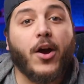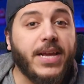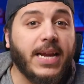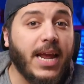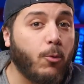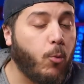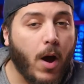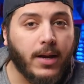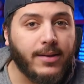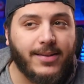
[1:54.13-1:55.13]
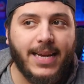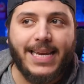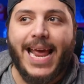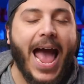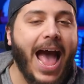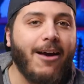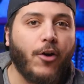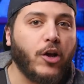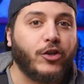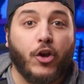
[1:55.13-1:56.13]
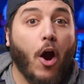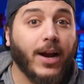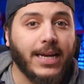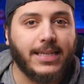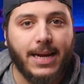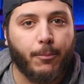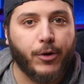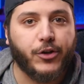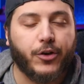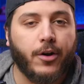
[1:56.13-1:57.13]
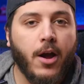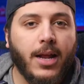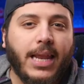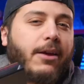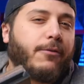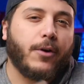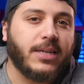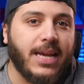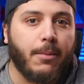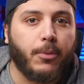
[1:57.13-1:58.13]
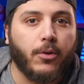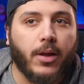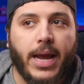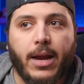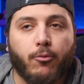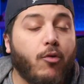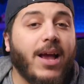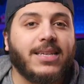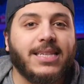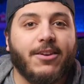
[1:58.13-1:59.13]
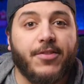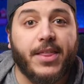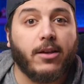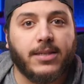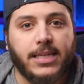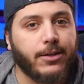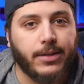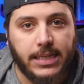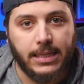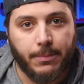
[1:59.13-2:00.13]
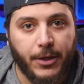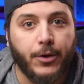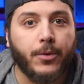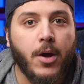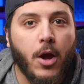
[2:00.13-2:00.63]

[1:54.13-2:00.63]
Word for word: RDNA 1 didn't have a target temperature like, for example, a Ryzen 7000 series CPU,